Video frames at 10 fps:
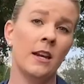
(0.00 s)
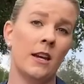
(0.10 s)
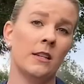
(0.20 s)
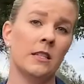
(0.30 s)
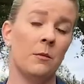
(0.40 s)

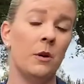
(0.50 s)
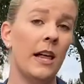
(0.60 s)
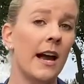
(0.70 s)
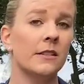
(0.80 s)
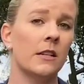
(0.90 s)
is some
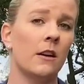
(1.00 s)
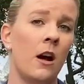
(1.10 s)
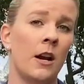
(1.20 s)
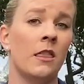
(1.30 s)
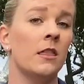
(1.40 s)

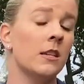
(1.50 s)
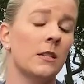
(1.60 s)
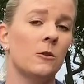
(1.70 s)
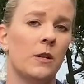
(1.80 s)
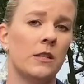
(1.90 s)
elasticon, and this
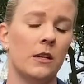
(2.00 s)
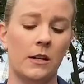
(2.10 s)
is what's going